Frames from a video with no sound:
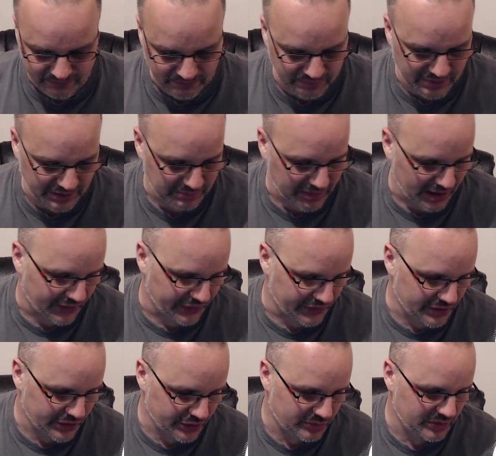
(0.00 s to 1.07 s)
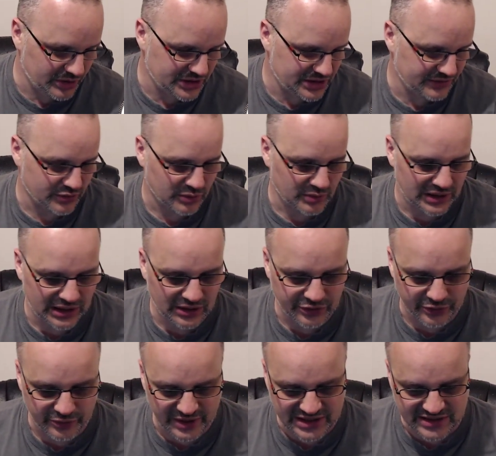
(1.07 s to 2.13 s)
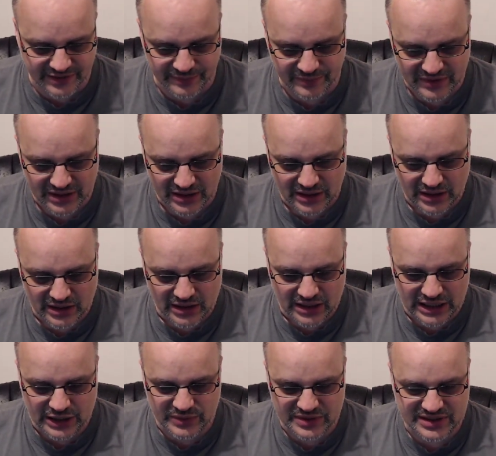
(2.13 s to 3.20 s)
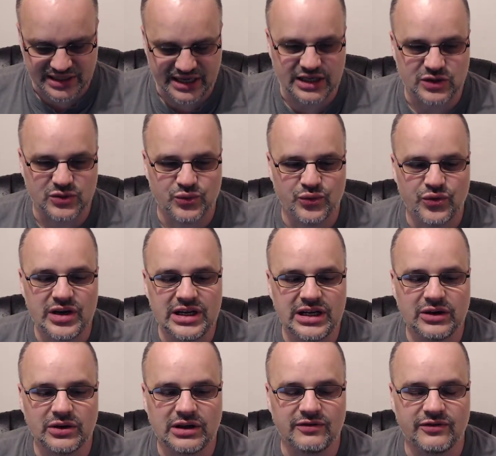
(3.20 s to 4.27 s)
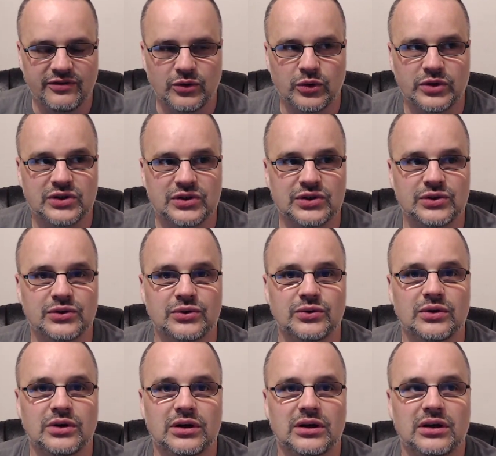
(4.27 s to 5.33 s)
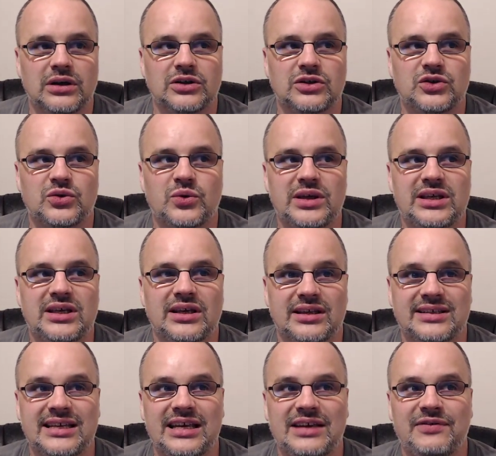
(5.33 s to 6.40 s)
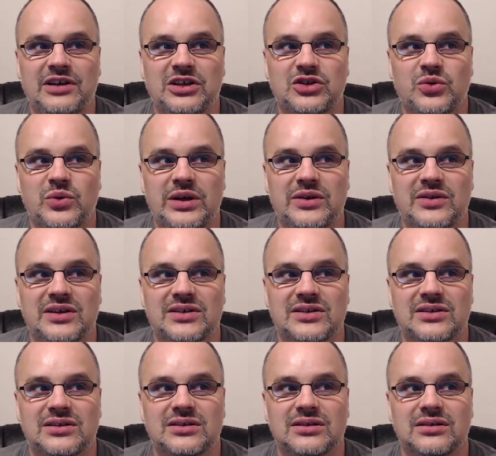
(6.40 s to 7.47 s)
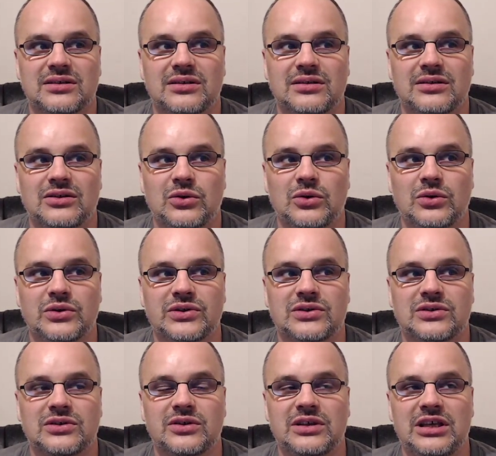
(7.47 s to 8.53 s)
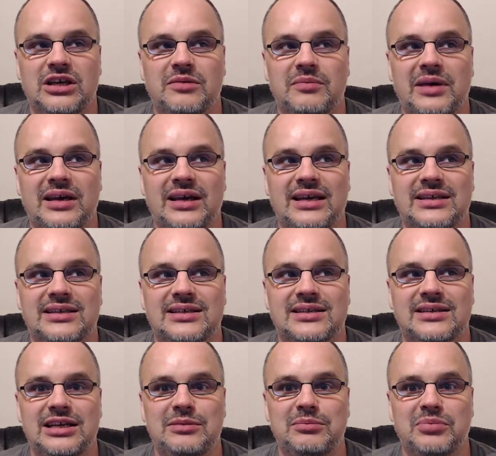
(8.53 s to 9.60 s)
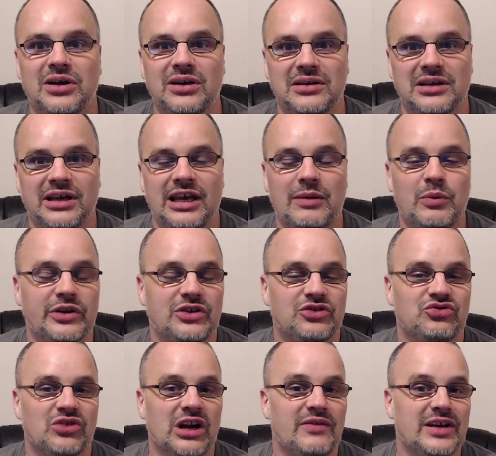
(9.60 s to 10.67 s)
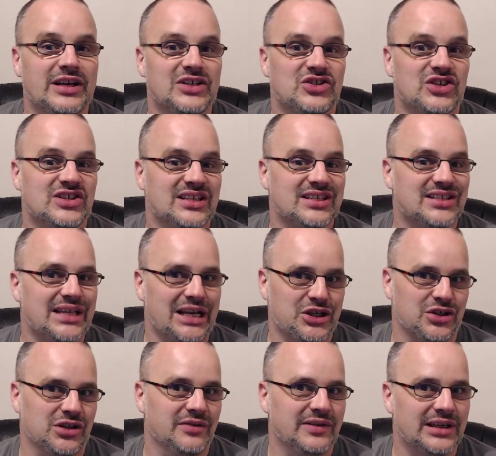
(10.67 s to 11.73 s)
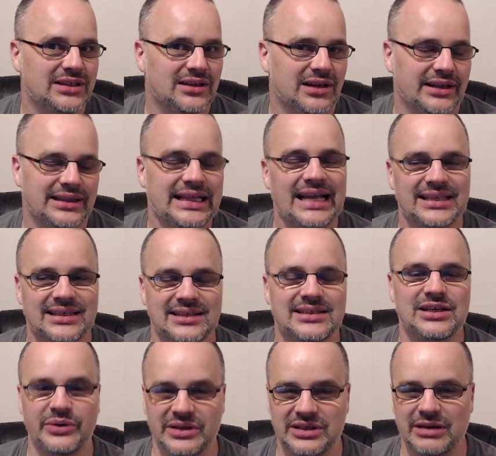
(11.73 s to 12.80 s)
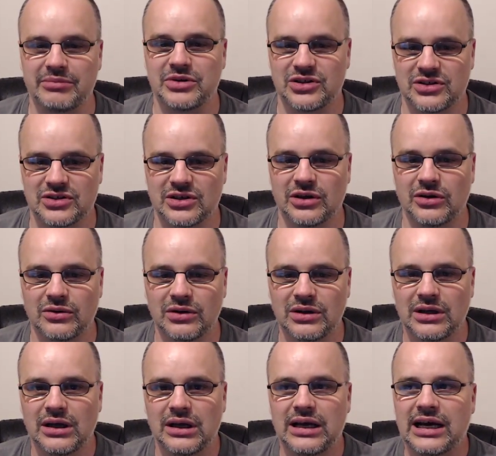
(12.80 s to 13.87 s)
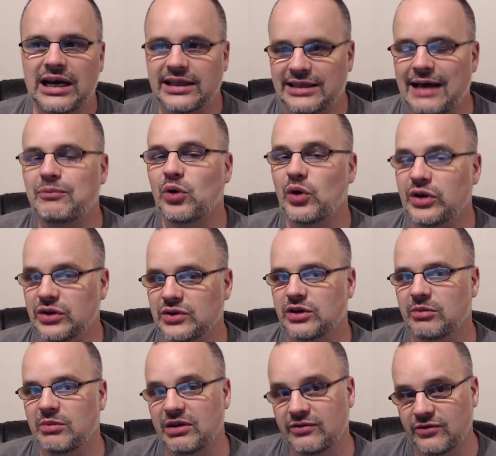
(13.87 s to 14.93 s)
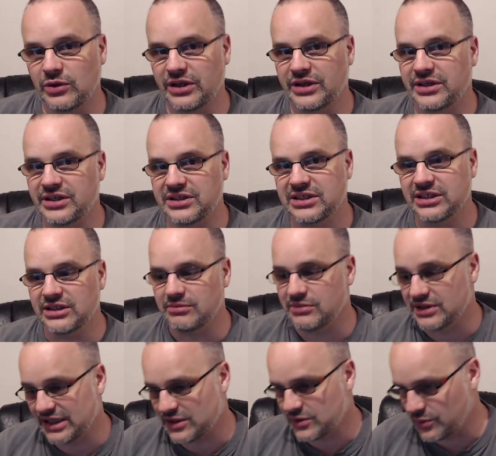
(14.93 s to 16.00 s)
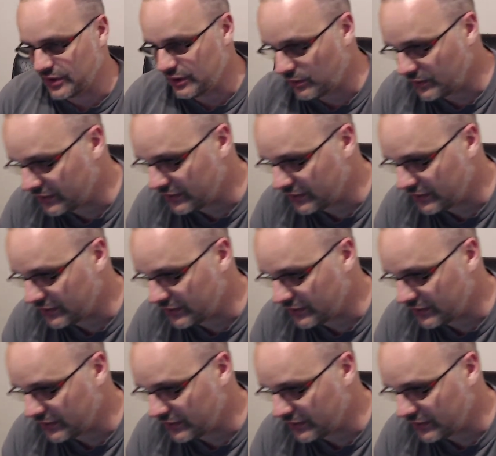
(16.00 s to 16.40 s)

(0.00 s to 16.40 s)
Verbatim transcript: been part of the Godot community for a while and all the rest of it. He was saying he's really looking forward to tweak, seeing if he can tweak this course so that he can make a steampunk game where the driving is just a section of it. Like, that's a serious, ambitious goal. At that point, you're talking about a full indie team, but that's really what we're